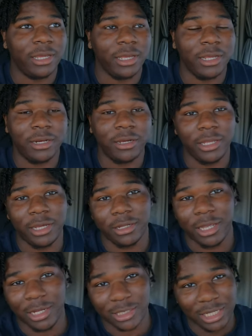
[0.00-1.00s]
And uh,
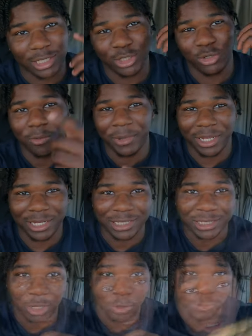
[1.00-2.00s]
yeah, y'all stay tuned, man.
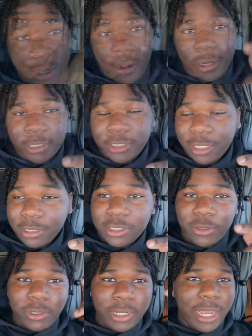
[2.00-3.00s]
Let's go. All right, y'all.
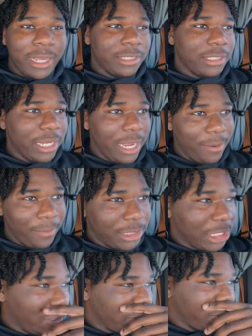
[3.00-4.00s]
So the guy just came and
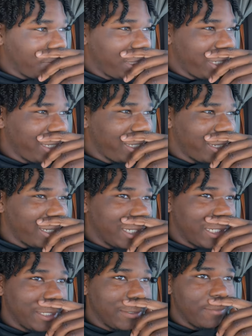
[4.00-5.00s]
talked to me.
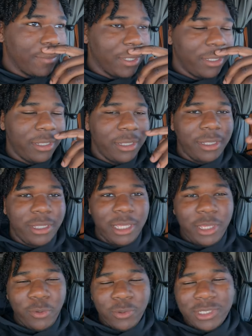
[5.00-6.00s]
Uh,
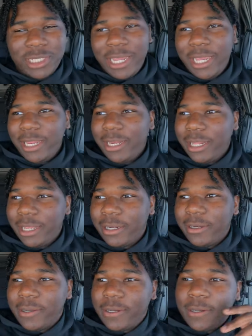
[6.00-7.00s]
he was saying
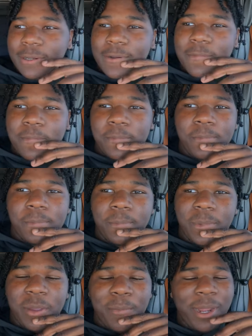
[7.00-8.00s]
that
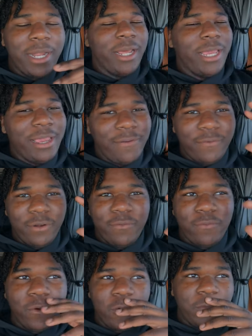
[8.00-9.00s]
um, they might not have
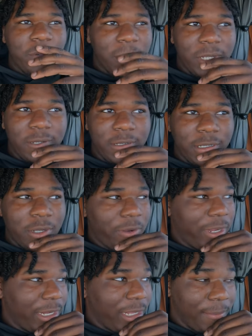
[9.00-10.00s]
enough room to uh, go
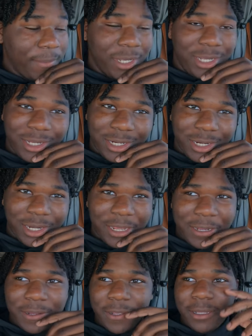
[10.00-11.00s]
ahead and get me in
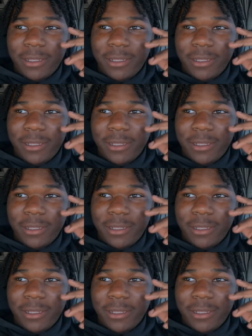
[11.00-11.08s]
today,